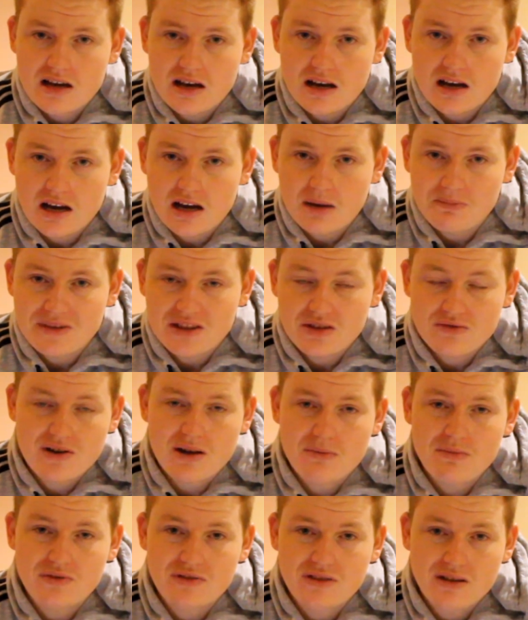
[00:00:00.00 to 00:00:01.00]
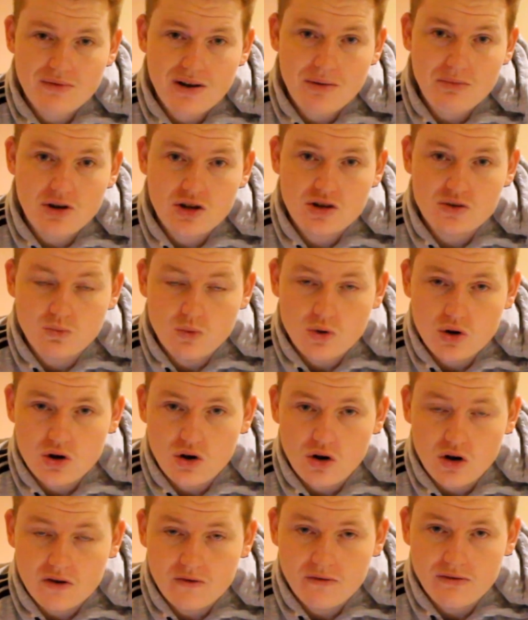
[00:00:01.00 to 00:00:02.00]
And the Rabbitohs
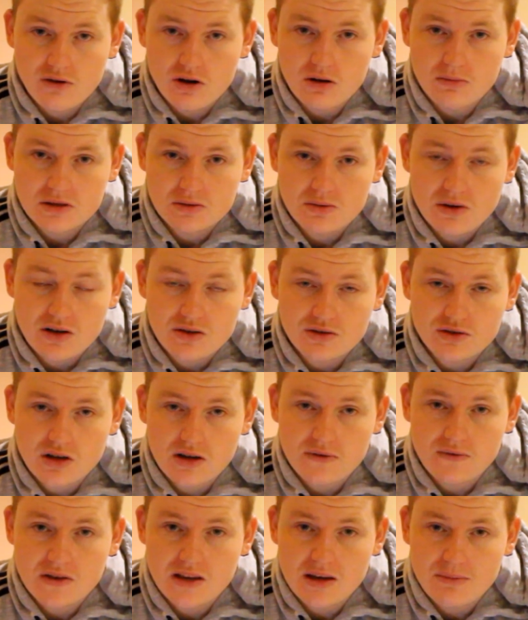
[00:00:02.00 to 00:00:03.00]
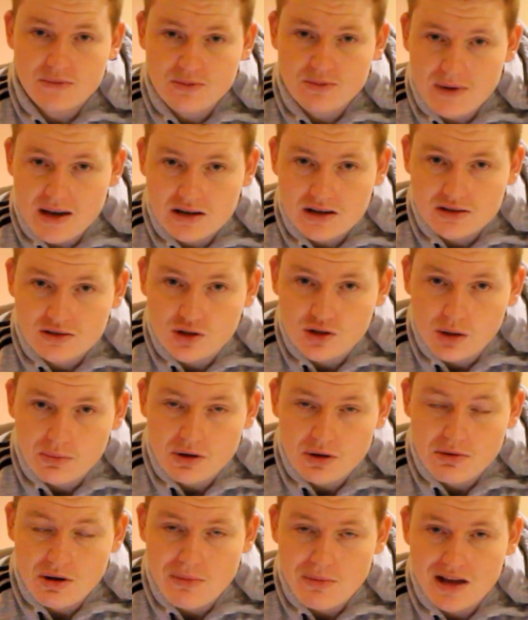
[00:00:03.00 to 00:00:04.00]
were on form as well. So for them to be able to stop
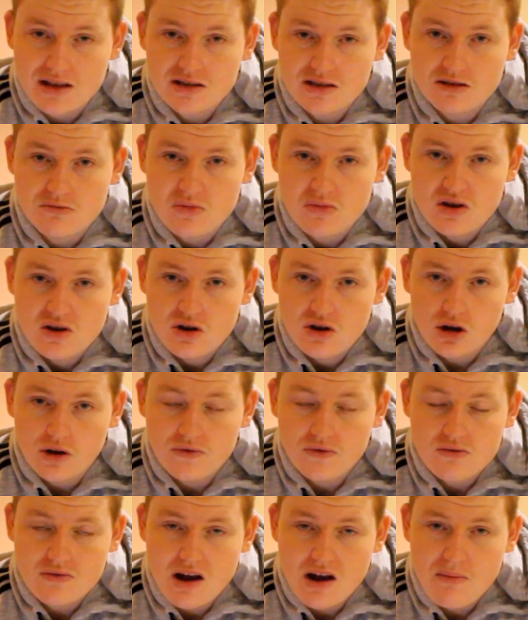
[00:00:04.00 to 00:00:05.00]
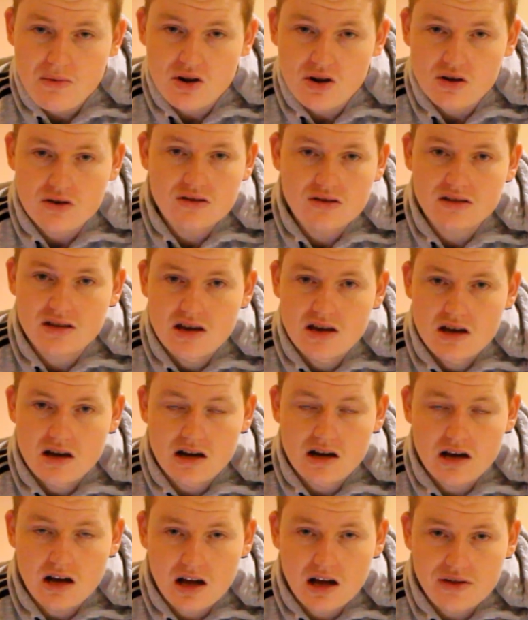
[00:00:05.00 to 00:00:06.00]
the momentum of the Rabbitohs,
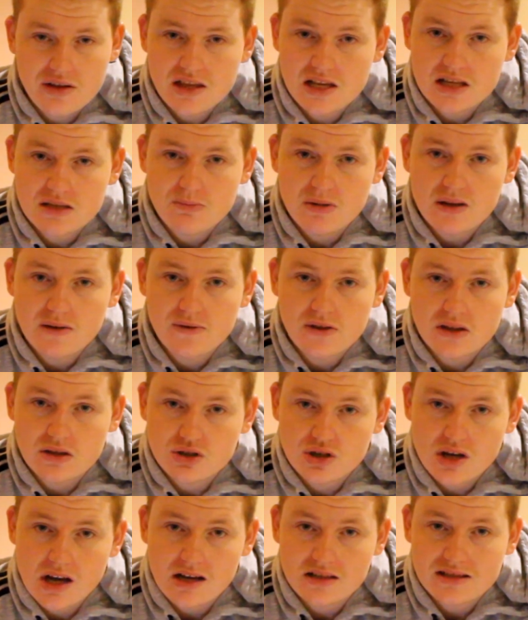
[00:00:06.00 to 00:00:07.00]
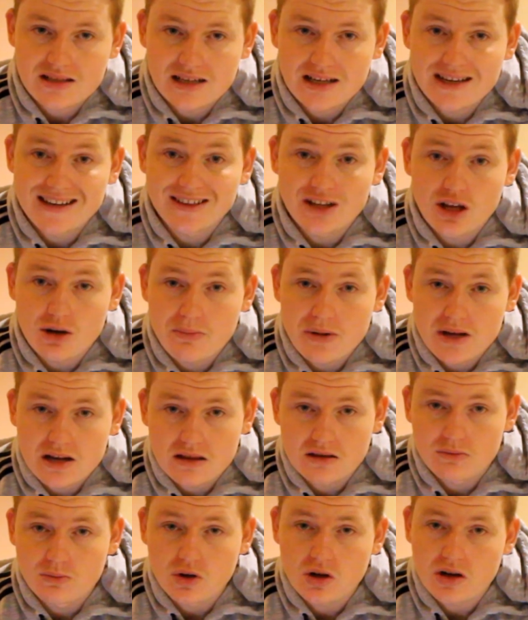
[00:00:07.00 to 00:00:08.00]
I think that's big for the Sharks. They did a lot better
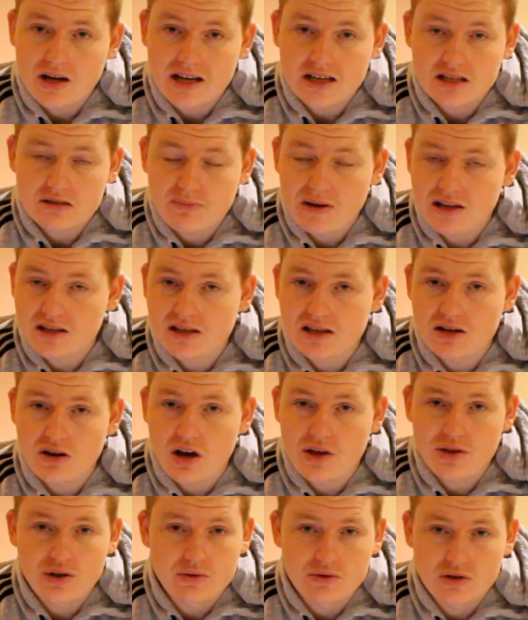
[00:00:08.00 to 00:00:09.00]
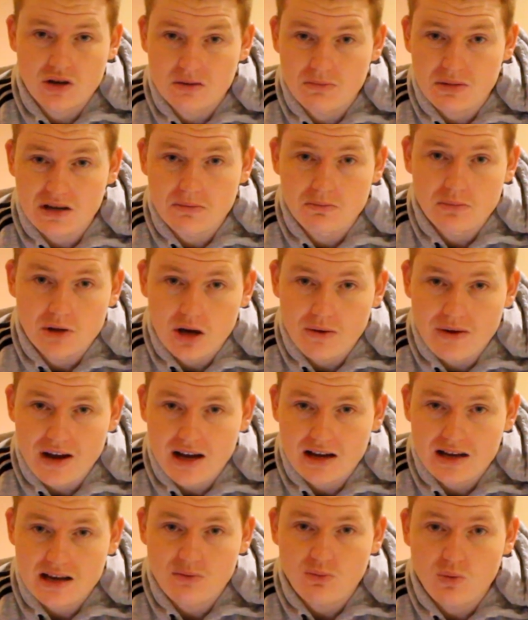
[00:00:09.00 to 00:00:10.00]
than what I expected. I thought it was going to be a
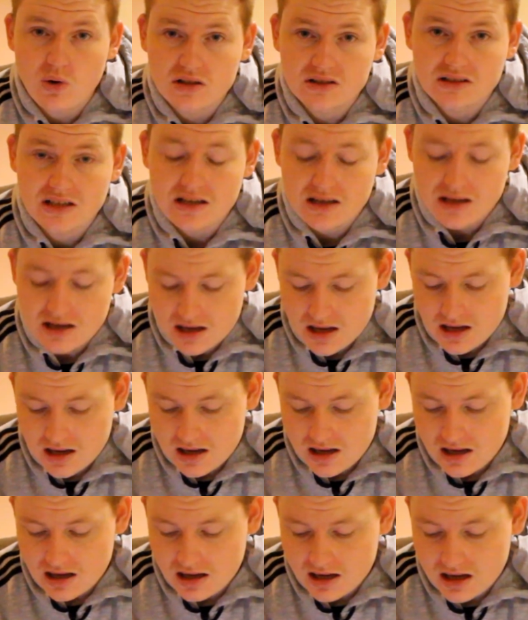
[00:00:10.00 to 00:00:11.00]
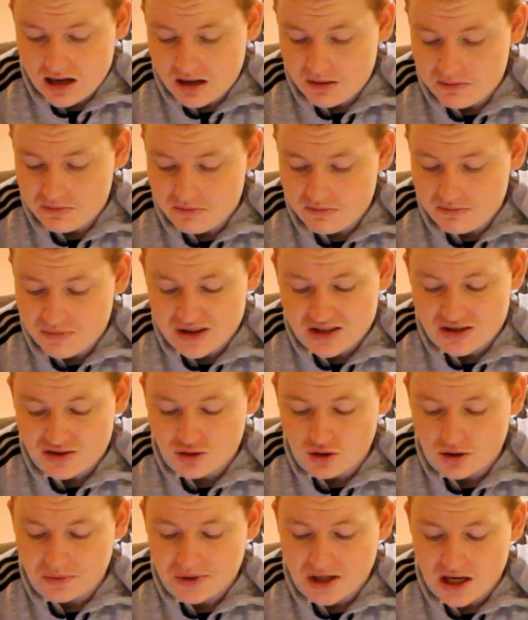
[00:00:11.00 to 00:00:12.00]
blowout. It wasn't. But the
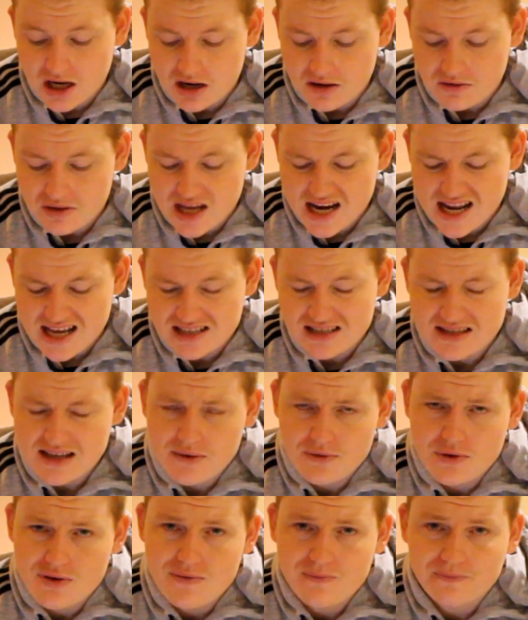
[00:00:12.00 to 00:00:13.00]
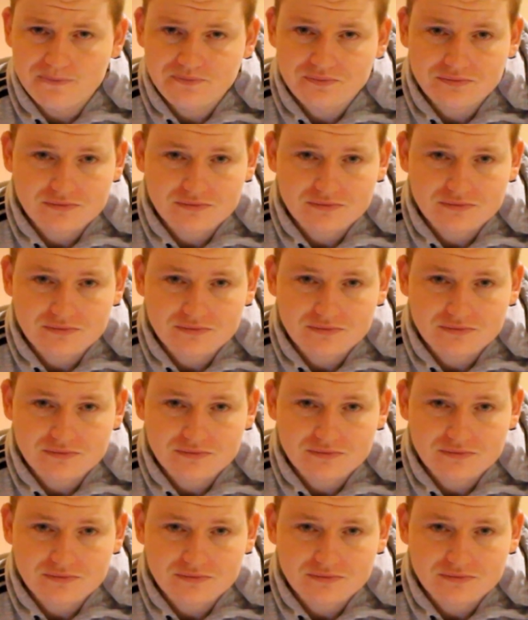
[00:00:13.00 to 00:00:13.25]
Storm, though, they're next level.